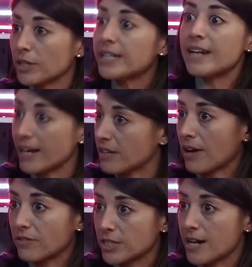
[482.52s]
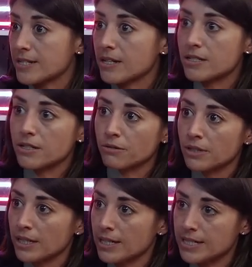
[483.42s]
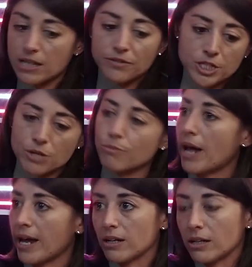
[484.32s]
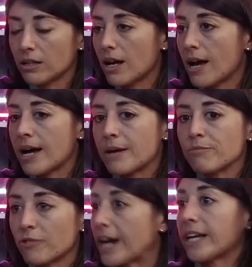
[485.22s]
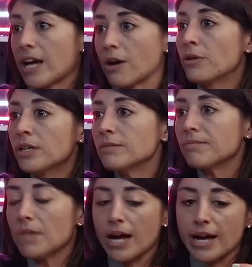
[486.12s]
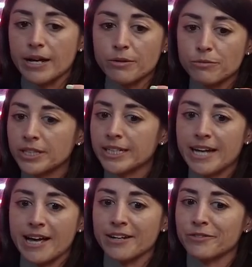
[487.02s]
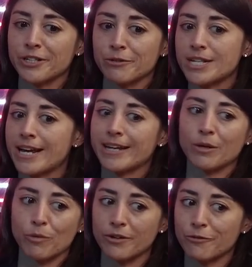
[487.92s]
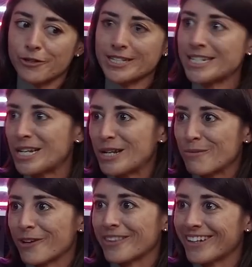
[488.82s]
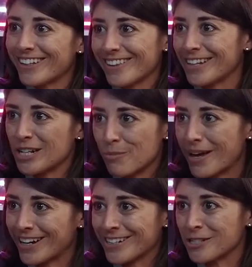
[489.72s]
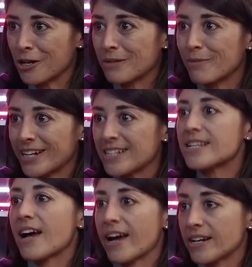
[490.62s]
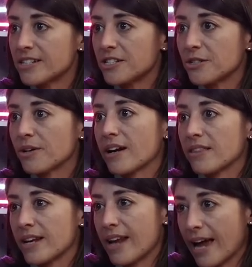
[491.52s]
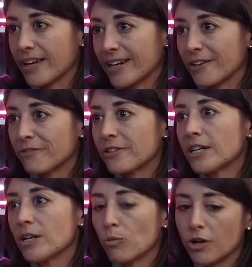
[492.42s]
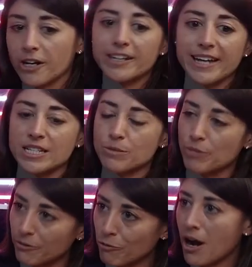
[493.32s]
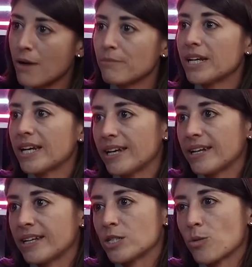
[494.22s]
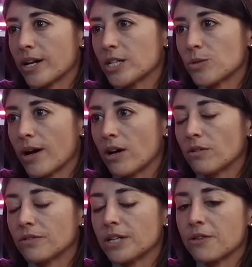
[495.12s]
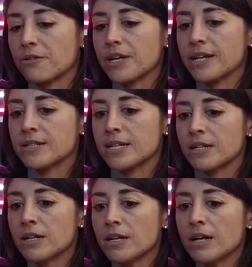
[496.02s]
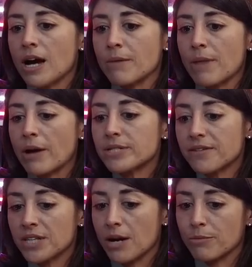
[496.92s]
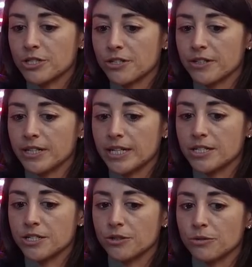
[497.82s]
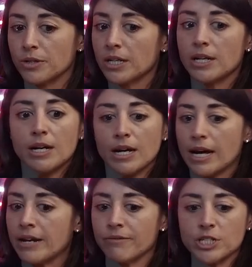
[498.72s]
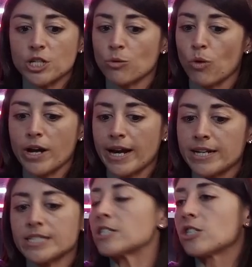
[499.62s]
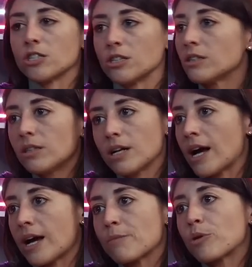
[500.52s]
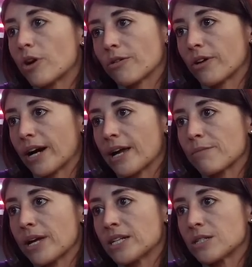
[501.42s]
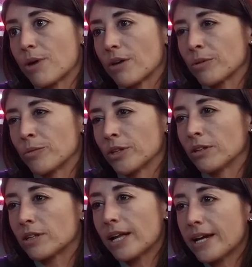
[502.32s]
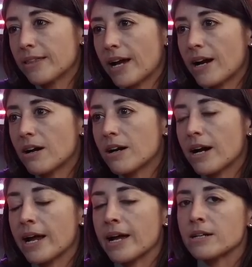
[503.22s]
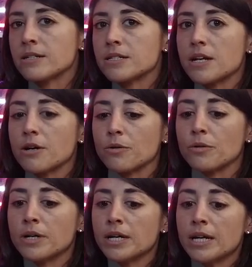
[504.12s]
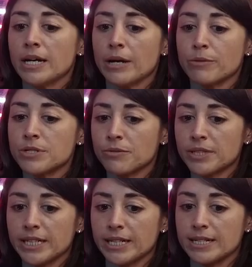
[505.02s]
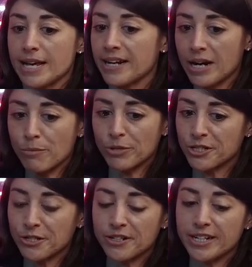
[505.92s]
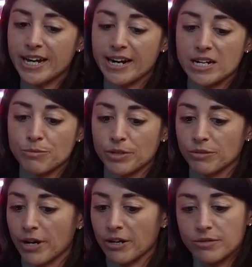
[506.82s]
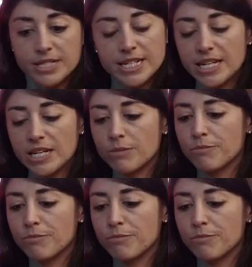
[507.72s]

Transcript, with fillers: negative advertising, so television, mail, um, radio. Uh, really kind of you know taking one for the team on the the independent dark money side to do kind of the negative work against Mitt Romney in 2012 and other things and um, I was given the opportunity to envision what a digital uh, program and department would look like there. And so it was a really exciting opportunity. I got to build my own team,